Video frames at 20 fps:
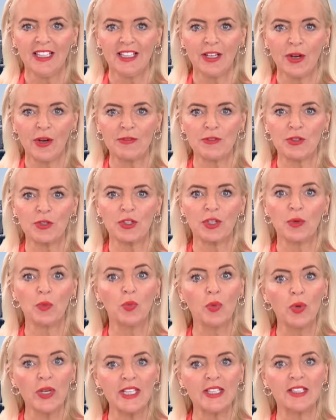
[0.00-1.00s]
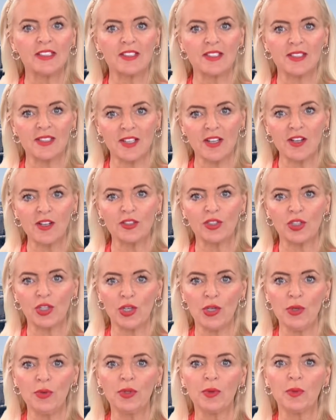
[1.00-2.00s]
Now after a weak start
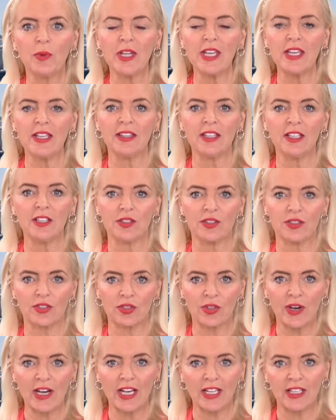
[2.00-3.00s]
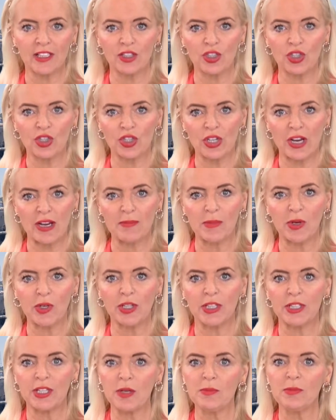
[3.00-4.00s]
to the week, the Australian share
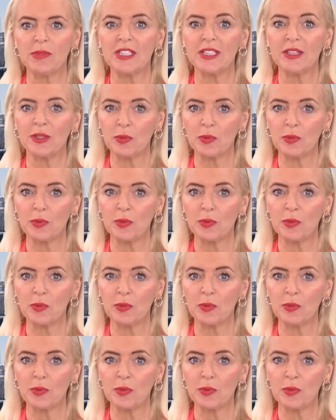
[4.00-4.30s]
market opened in the